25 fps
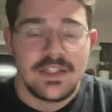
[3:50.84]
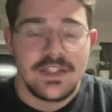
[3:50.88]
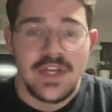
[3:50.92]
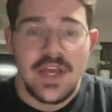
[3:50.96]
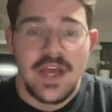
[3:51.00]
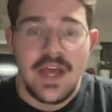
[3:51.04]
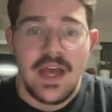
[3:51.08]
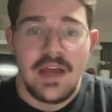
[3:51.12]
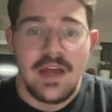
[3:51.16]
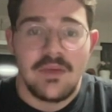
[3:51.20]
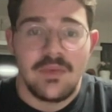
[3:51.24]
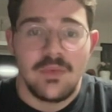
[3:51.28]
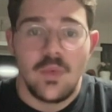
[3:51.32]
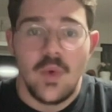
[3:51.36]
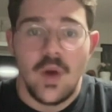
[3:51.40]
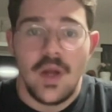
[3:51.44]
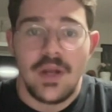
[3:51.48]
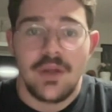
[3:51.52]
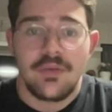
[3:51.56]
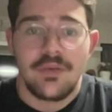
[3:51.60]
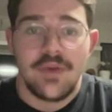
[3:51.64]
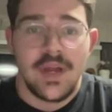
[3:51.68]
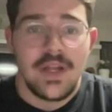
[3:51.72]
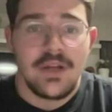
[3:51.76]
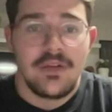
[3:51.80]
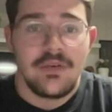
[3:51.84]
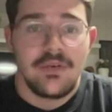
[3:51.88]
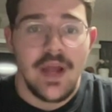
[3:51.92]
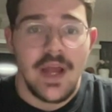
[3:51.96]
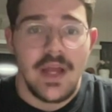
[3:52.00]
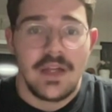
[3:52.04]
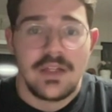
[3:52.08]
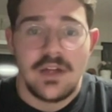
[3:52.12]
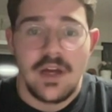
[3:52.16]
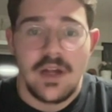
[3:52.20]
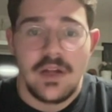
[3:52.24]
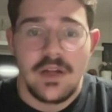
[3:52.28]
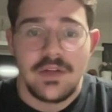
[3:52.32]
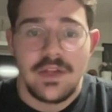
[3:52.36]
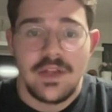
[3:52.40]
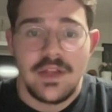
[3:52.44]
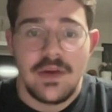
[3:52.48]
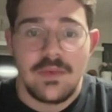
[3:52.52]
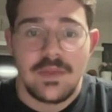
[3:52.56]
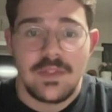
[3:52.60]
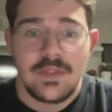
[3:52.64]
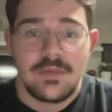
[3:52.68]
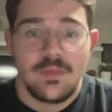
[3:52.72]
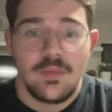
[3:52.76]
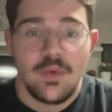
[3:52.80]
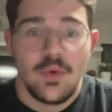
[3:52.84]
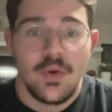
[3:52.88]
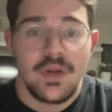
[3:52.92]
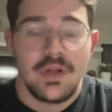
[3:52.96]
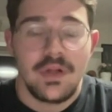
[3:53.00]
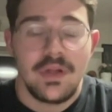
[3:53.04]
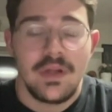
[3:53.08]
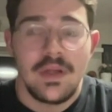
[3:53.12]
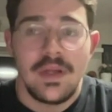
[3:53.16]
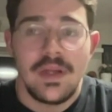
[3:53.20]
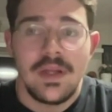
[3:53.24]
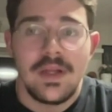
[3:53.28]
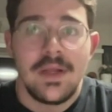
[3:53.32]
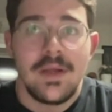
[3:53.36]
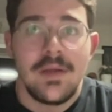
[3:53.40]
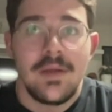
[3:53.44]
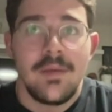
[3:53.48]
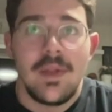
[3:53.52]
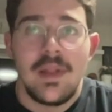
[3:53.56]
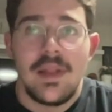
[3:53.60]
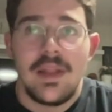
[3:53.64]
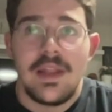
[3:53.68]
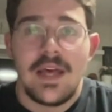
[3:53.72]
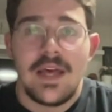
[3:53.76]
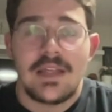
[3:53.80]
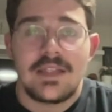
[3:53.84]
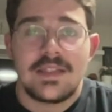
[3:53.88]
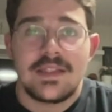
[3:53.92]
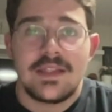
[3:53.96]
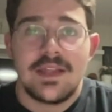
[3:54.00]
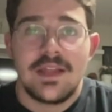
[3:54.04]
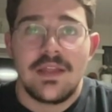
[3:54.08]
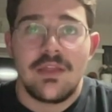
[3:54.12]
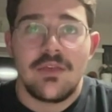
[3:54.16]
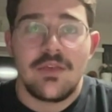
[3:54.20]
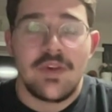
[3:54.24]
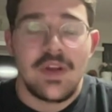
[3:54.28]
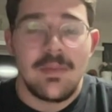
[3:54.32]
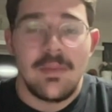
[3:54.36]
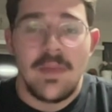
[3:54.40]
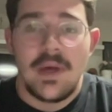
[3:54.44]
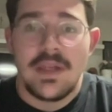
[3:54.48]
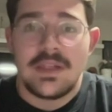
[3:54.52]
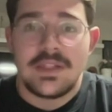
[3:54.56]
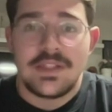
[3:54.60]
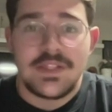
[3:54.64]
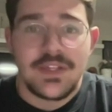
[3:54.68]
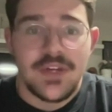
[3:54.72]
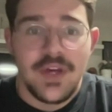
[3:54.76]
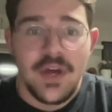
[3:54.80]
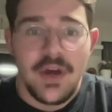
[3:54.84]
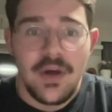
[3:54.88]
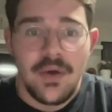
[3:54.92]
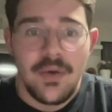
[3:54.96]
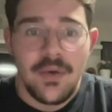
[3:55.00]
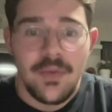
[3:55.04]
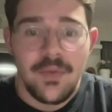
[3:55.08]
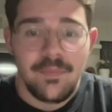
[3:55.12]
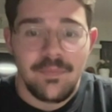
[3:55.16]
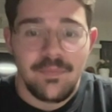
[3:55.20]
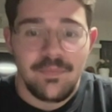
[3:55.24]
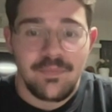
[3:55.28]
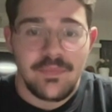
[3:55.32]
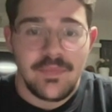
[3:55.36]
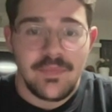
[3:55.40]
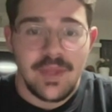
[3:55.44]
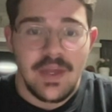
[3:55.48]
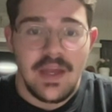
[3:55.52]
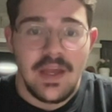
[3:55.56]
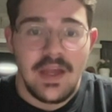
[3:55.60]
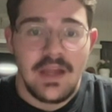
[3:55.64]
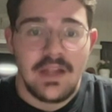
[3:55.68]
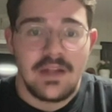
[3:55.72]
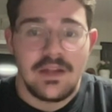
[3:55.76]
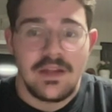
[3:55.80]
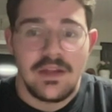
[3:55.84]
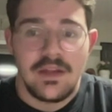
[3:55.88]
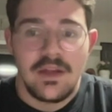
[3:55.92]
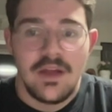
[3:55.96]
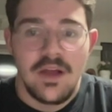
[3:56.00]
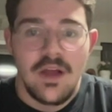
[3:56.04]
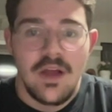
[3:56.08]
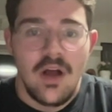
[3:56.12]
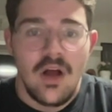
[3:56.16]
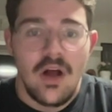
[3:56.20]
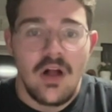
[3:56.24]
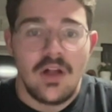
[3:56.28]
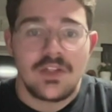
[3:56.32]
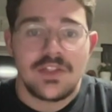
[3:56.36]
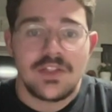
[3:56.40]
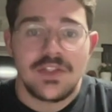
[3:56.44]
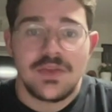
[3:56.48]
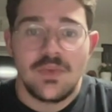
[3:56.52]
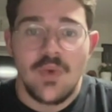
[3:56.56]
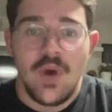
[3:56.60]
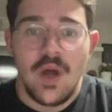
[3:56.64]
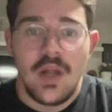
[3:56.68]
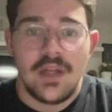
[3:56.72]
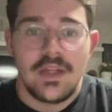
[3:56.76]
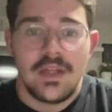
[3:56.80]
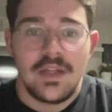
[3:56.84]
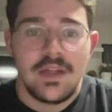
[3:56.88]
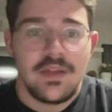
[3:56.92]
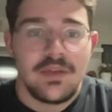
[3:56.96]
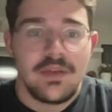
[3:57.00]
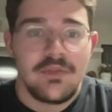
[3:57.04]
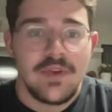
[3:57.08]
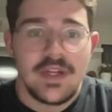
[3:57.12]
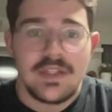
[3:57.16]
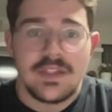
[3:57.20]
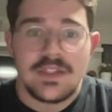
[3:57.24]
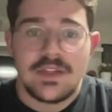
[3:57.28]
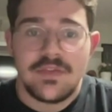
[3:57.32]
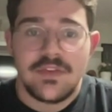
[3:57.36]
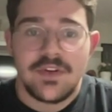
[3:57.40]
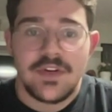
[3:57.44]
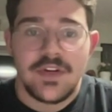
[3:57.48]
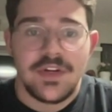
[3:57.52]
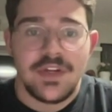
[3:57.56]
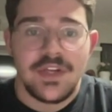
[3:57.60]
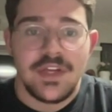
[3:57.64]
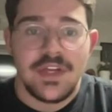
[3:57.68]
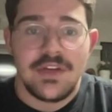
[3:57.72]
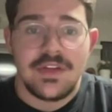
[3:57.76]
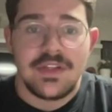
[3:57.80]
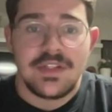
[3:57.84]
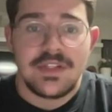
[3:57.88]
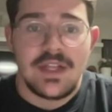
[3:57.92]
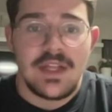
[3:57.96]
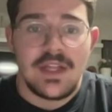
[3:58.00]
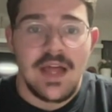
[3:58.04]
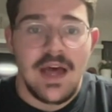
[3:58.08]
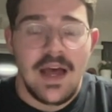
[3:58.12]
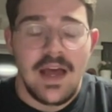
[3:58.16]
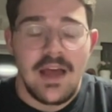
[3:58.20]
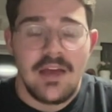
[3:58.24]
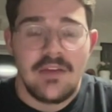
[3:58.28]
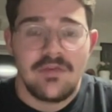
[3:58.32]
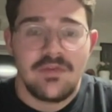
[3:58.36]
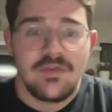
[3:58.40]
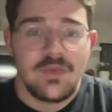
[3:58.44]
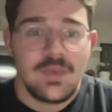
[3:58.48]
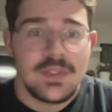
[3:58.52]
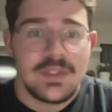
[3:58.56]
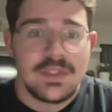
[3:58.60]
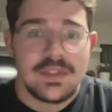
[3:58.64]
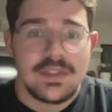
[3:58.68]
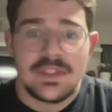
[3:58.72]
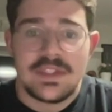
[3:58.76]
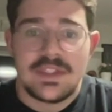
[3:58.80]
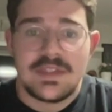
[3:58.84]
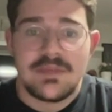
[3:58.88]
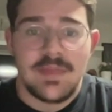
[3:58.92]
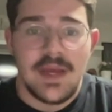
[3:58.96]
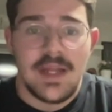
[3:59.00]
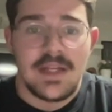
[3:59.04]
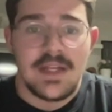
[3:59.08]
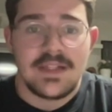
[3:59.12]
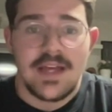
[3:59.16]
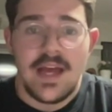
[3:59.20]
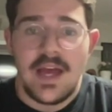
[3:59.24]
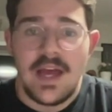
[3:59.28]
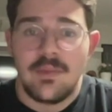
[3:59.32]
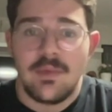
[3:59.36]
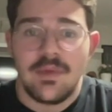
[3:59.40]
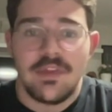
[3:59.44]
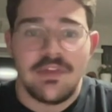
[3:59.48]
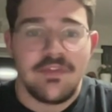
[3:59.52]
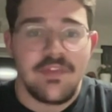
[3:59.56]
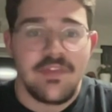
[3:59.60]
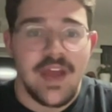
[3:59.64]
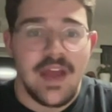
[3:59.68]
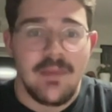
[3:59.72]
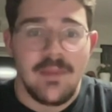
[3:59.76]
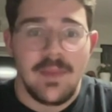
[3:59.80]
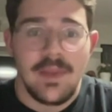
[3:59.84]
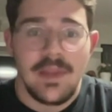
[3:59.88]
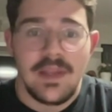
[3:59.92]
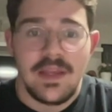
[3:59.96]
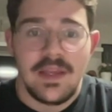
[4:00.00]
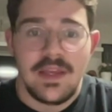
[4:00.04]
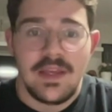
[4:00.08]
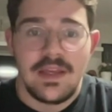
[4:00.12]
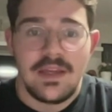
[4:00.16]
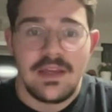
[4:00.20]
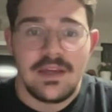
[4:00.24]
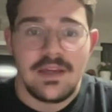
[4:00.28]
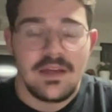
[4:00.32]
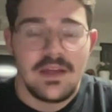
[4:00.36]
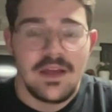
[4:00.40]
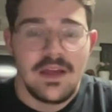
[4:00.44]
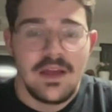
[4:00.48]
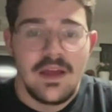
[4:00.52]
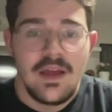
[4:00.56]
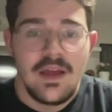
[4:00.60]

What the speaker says: and she had 1 great-granddaughter that was born less than 3 months ago. And all she wanted in the rest of her years alive was to spend time with family